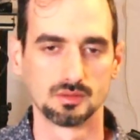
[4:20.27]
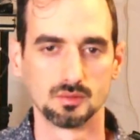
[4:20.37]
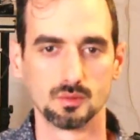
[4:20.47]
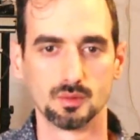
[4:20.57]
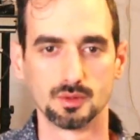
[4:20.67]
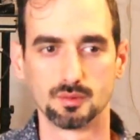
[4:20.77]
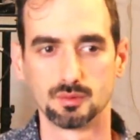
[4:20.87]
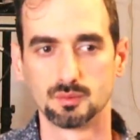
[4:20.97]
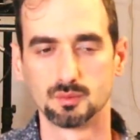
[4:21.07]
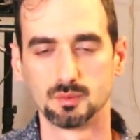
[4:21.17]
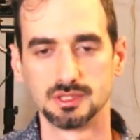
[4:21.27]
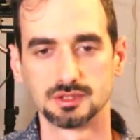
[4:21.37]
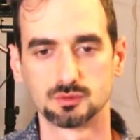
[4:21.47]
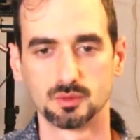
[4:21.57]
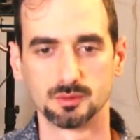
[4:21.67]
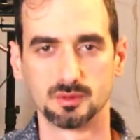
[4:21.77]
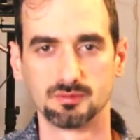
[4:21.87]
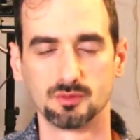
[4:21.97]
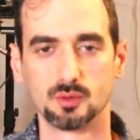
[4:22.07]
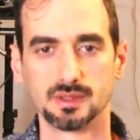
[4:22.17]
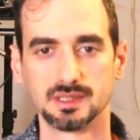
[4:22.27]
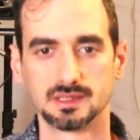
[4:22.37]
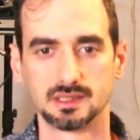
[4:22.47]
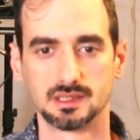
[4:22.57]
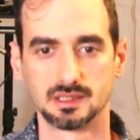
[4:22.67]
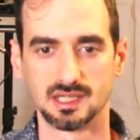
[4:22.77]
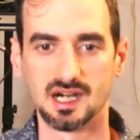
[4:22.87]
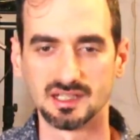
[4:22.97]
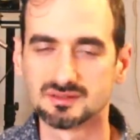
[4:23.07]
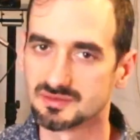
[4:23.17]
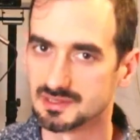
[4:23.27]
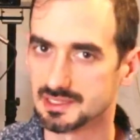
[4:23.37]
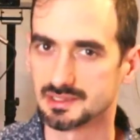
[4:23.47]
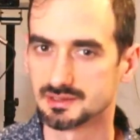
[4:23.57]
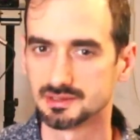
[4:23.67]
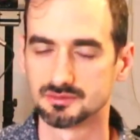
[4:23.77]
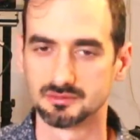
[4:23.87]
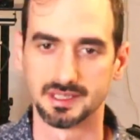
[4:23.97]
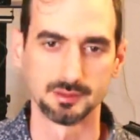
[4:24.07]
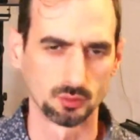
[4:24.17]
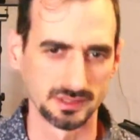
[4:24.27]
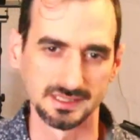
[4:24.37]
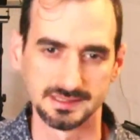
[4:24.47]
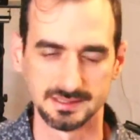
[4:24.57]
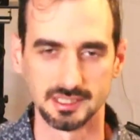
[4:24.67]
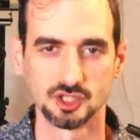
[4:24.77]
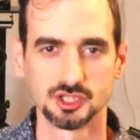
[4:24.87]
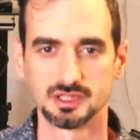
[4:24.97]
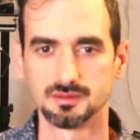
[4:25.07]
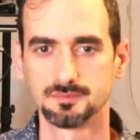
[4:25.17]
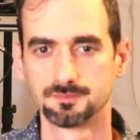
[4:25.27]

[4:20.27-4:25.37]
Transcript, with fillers: or we just want to avoid a conflict right or contention